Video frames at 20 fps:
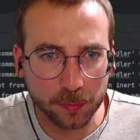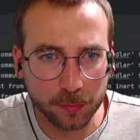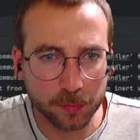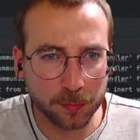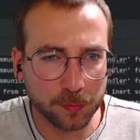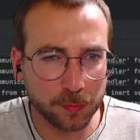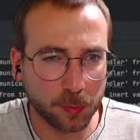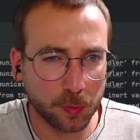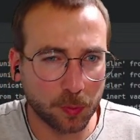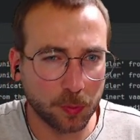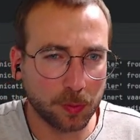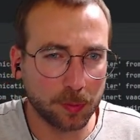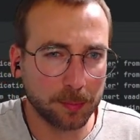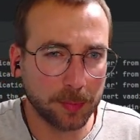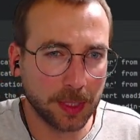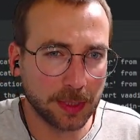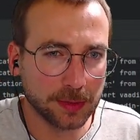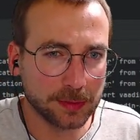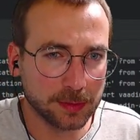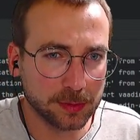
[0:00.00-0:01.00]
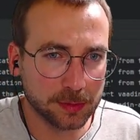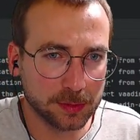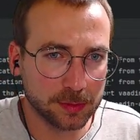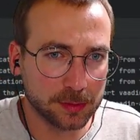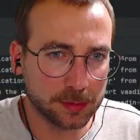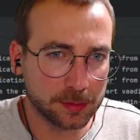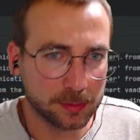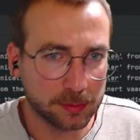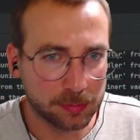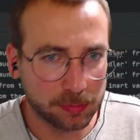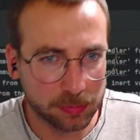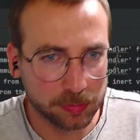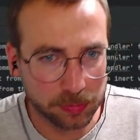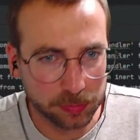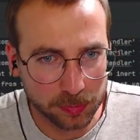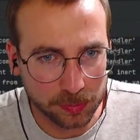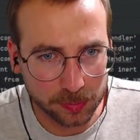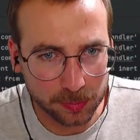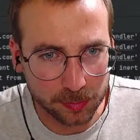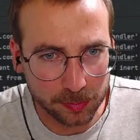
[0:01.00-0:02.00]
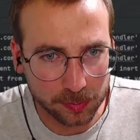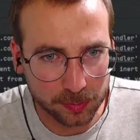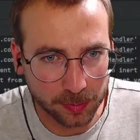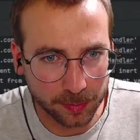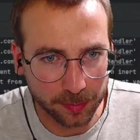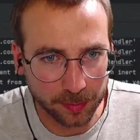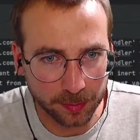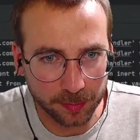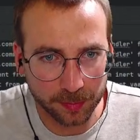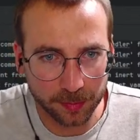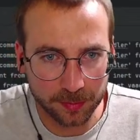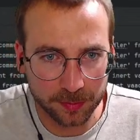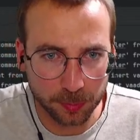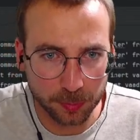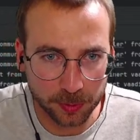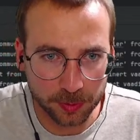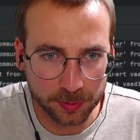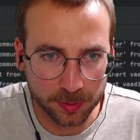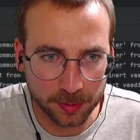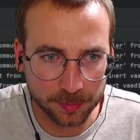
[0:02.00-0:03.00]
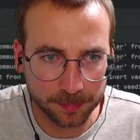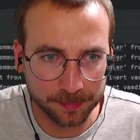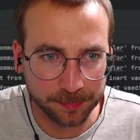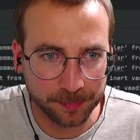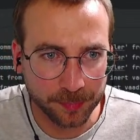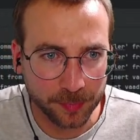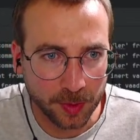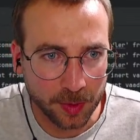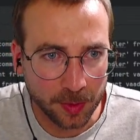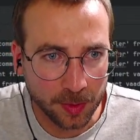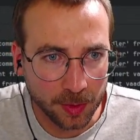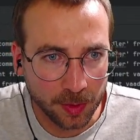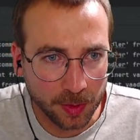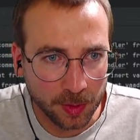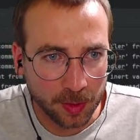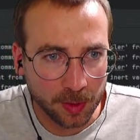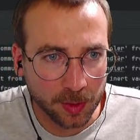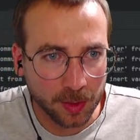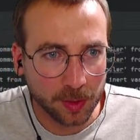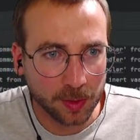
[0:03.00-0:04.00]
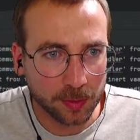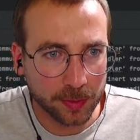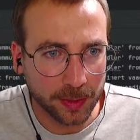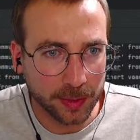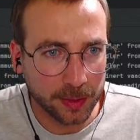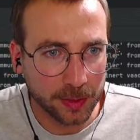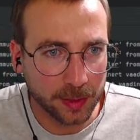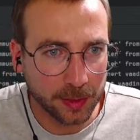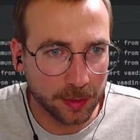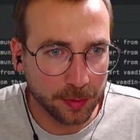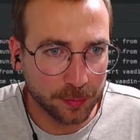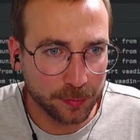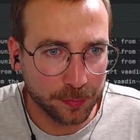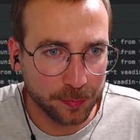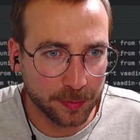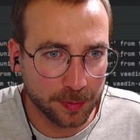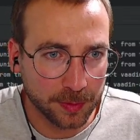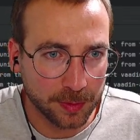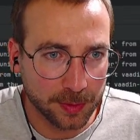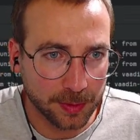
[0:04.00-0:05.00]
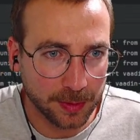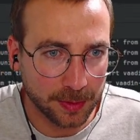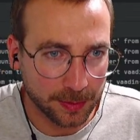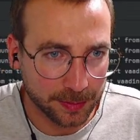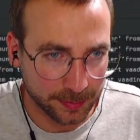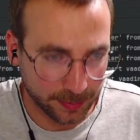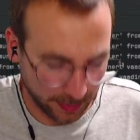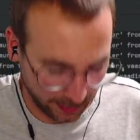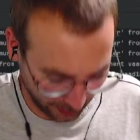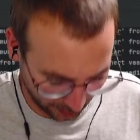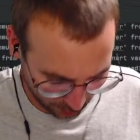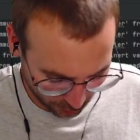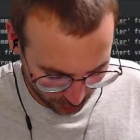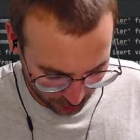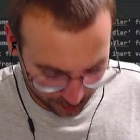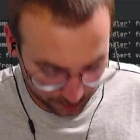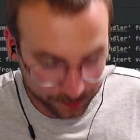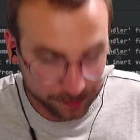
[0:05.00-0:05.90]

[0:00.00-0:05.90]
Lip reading: Formatted. Oh, I think this one, huh? Okay, if an action.